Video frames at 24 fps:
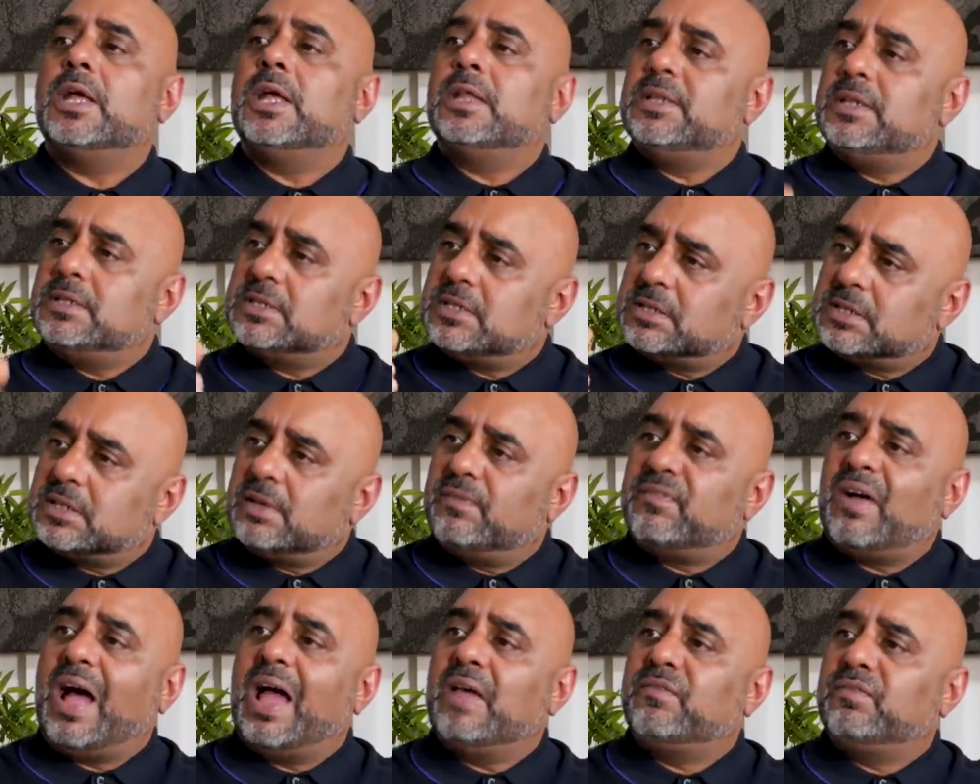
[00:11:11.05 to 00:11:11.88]
These are
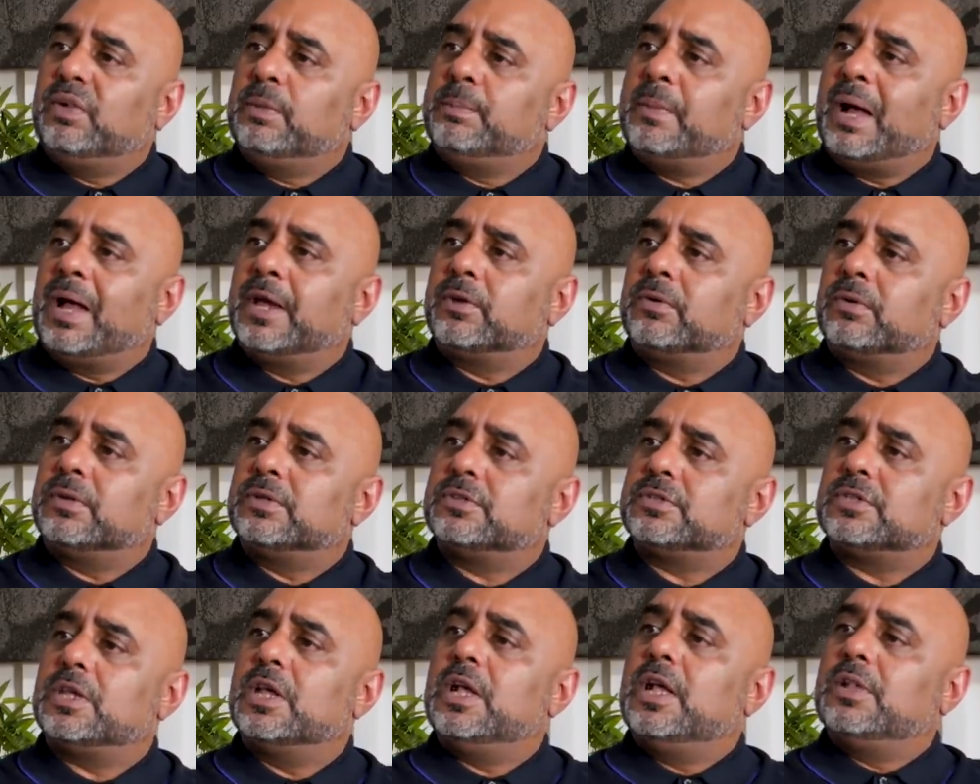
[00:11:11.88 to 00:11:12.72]
survival
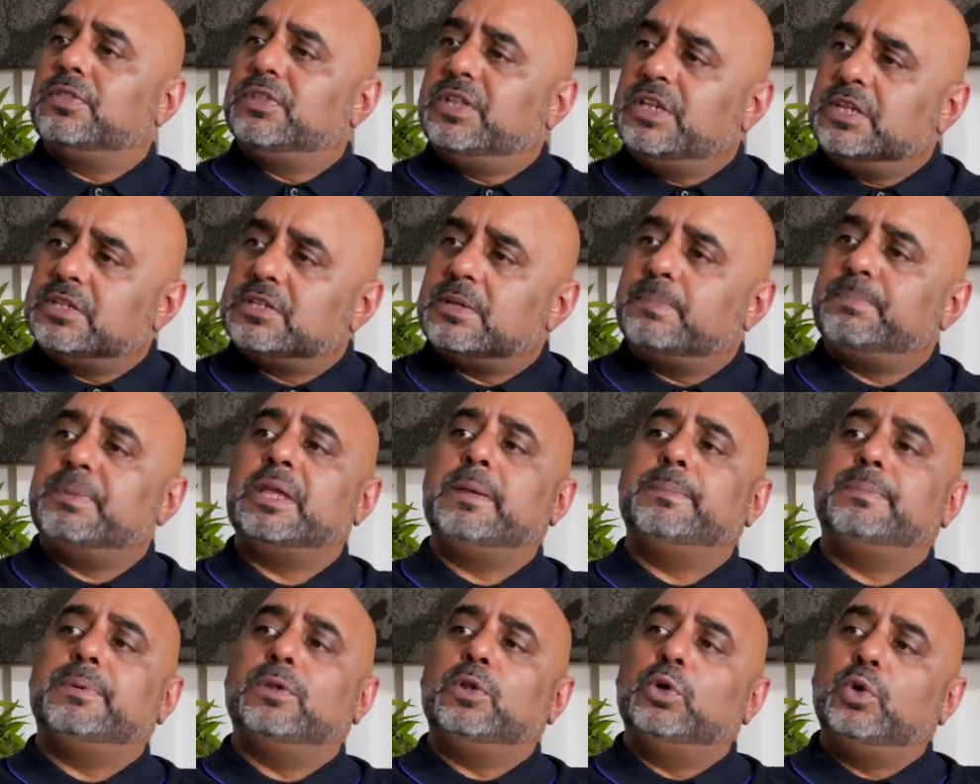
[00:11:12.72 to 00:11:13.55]
migrants. These are
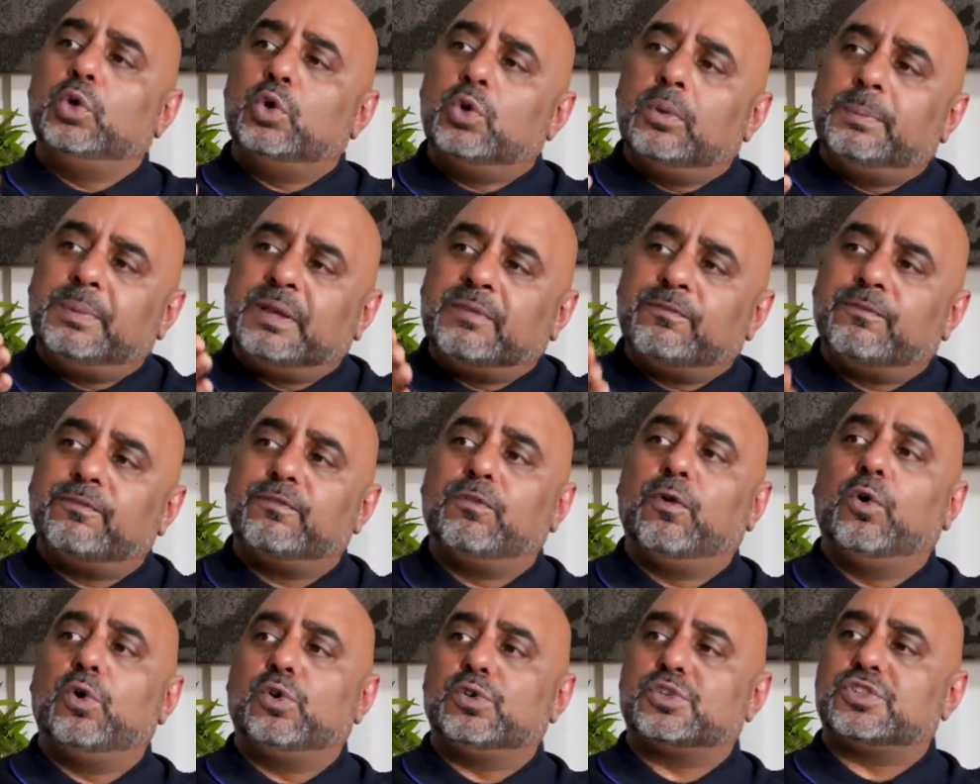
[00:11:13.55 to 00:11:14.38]
people who are being
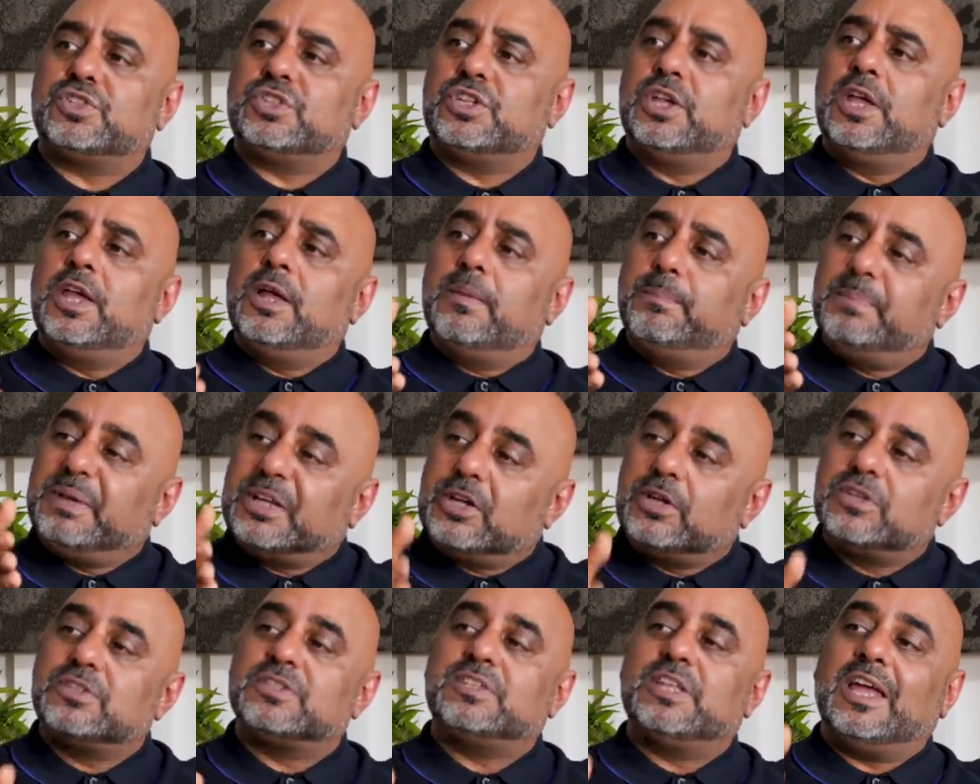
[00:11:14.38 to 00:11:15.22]
forced
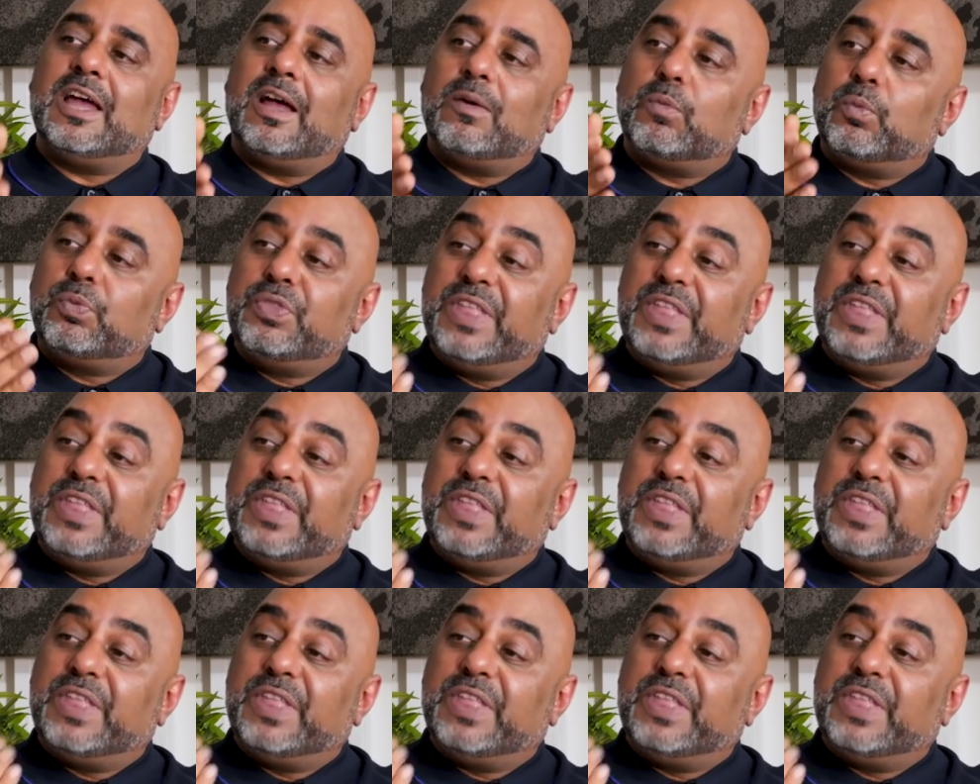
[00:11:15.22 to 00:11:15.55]
because they have,